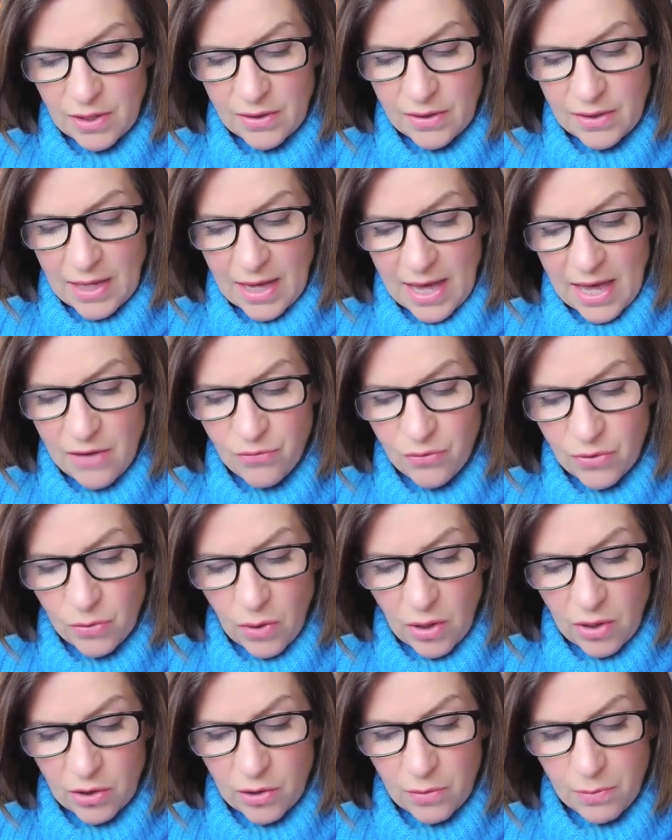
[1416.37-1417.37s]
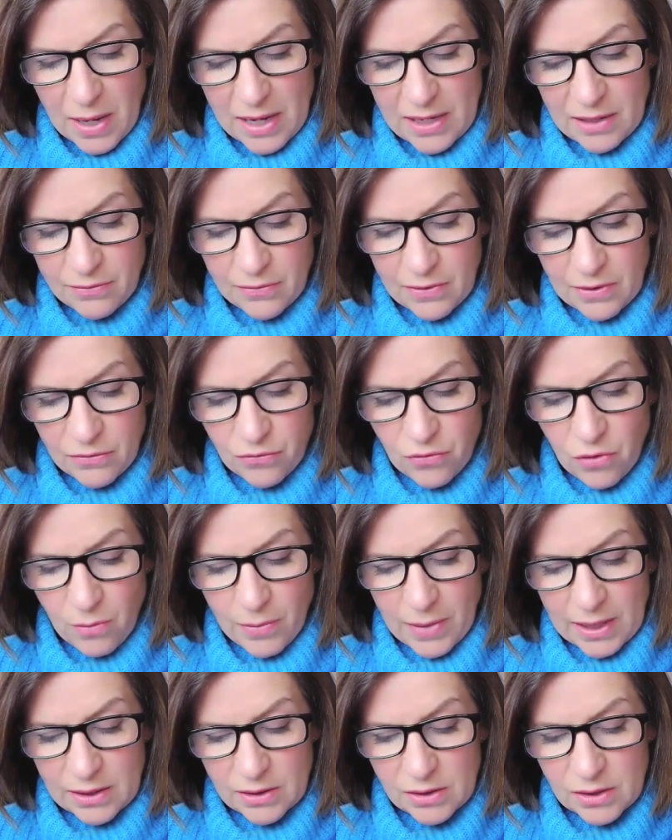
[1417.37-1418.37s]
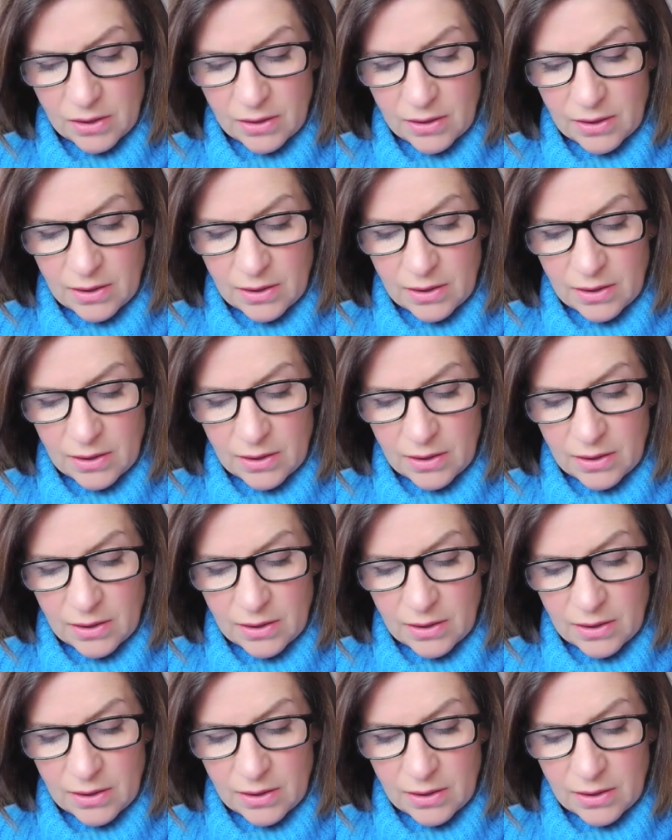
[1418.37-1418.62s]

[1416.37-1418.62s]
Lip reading: and that everyone could benefit from it.